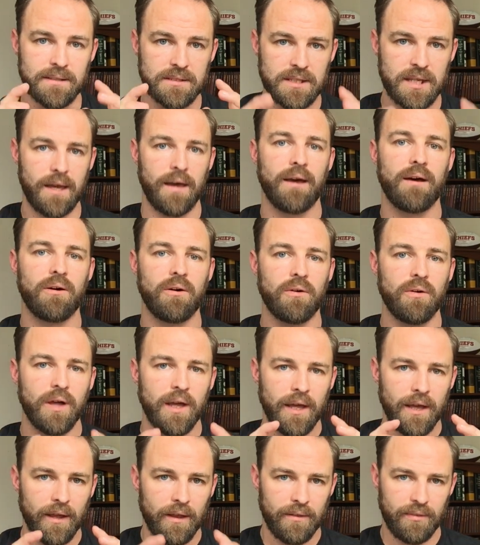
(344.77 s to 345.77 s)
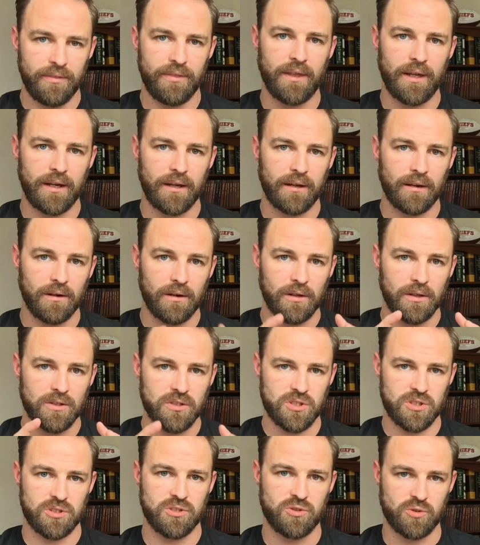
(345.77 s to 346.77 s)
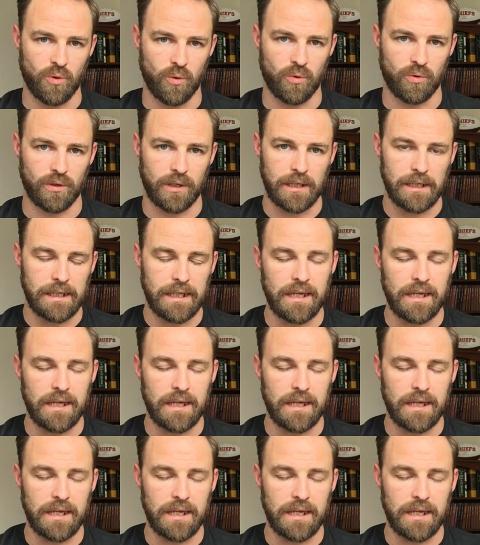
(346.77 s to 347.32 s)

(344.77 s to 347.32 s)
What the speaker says: tell their story.